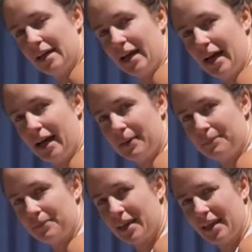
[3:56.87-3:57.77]

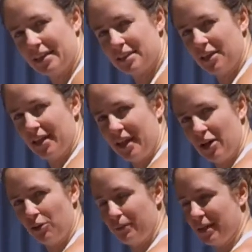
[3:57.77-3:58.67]
it's going to
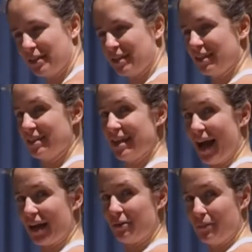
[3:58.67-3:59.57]
help me to
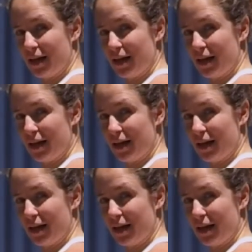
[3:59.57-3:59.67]
stack my